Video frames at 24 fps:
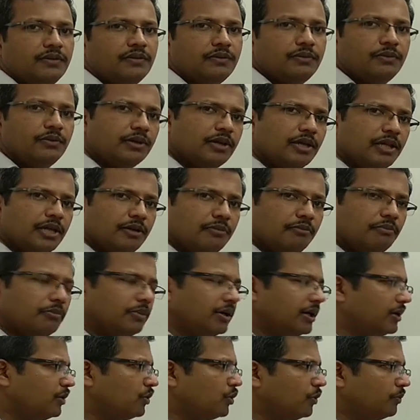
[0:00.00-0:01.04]
Okay,
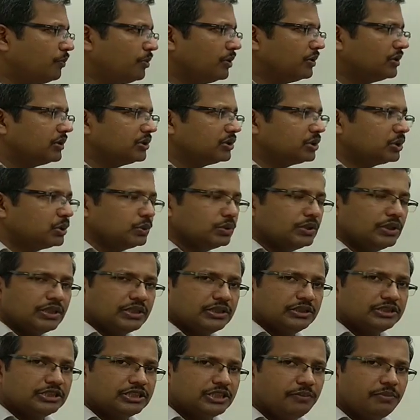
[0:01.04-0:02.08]
but I hope you understood the
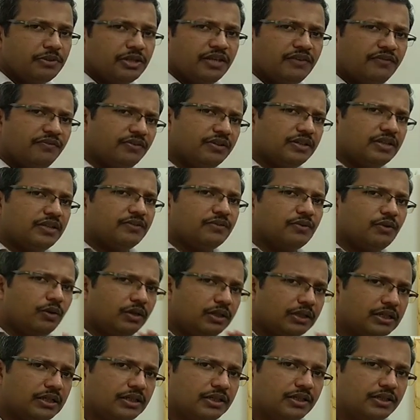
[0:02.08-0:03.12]
concept. If it is
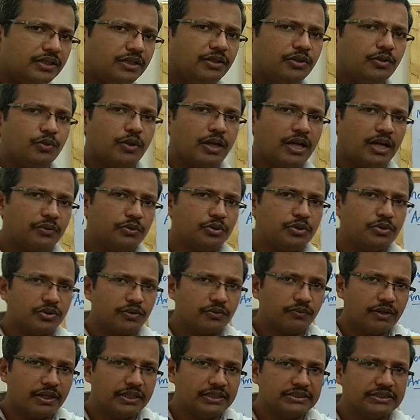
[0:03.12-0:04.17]
not clear, you have to
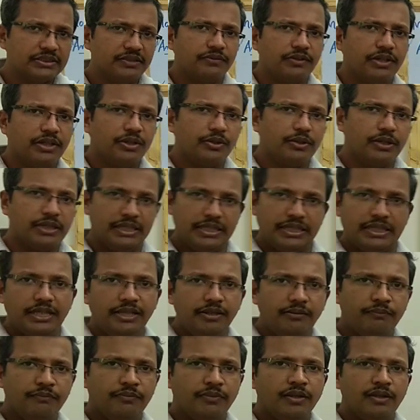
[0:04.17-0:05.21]
revise the video
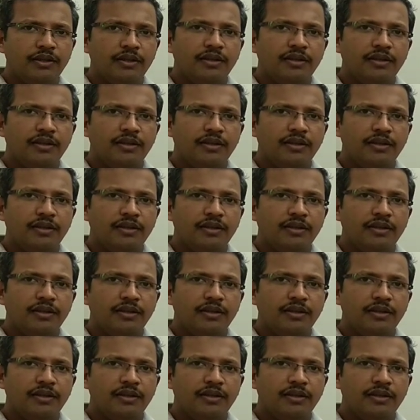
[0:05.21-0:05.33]
again.